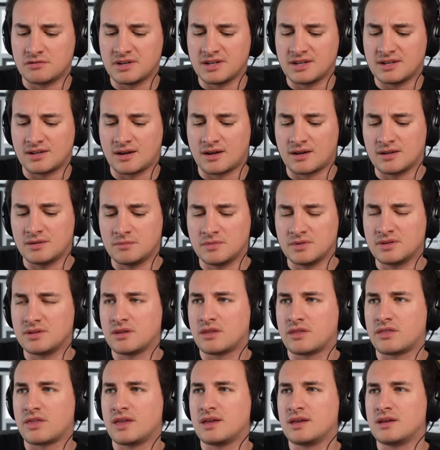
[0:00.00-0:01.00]

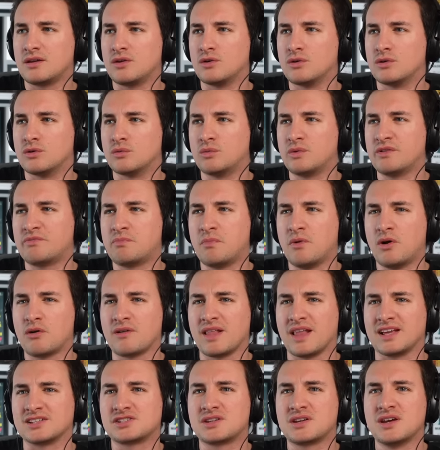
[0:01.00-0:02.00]
indictment thing, or we've more oh, or
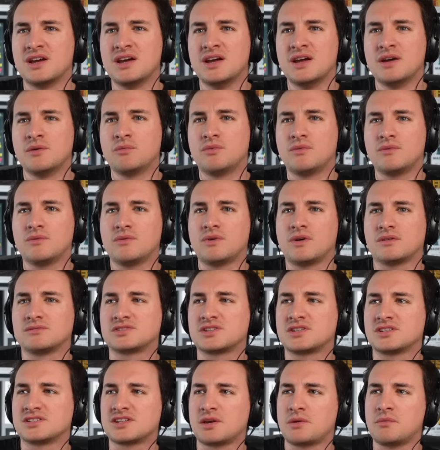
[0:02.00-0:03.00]
less? Yeah, that, that, I was
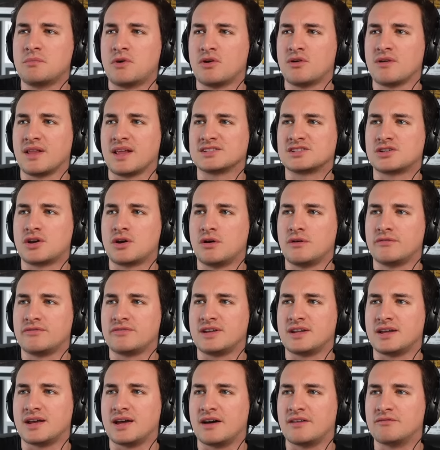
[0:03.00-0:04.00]
going to say more or less
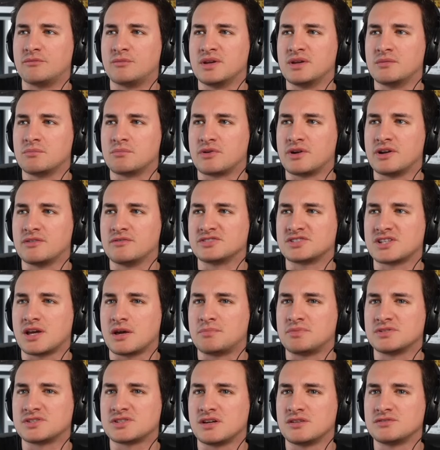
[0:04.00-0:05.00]
covered it, haven't we, in previous
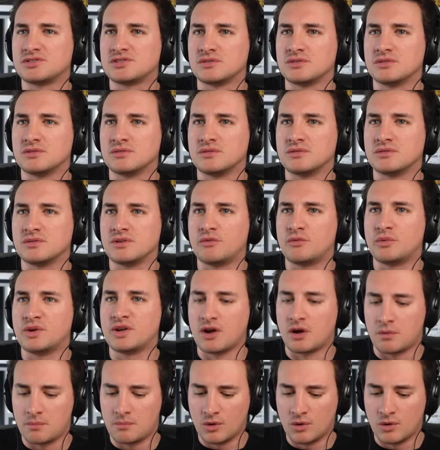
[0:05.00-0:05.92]
episodes? Or have we, we have